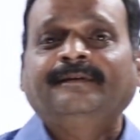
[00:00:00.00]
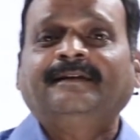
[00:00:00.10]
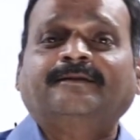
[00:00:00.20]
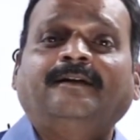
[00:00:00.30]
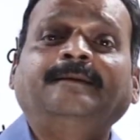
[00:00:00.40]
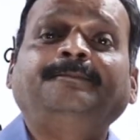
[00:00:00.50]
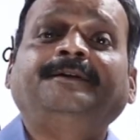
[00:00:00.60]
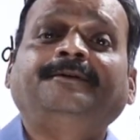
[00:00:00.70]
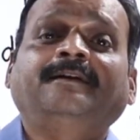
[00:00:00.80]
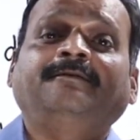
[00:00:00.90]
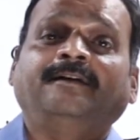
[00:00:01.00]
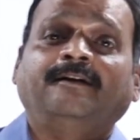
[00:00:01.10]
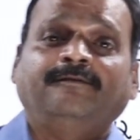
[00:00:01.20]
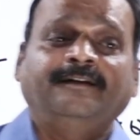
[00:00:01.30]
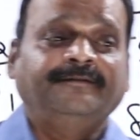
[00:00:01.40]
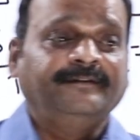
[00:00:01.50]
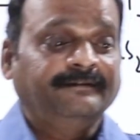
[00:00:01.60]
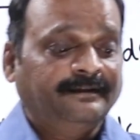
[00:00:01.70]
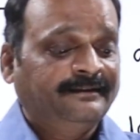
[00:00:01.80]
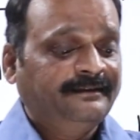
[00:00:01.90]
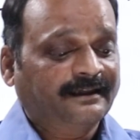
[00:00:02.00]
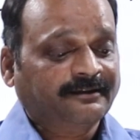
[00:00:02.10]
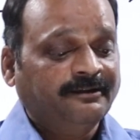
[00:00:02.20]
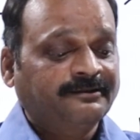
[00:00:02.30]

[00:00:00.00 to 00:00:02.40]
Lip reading: That's called Epicurean way of life. Even that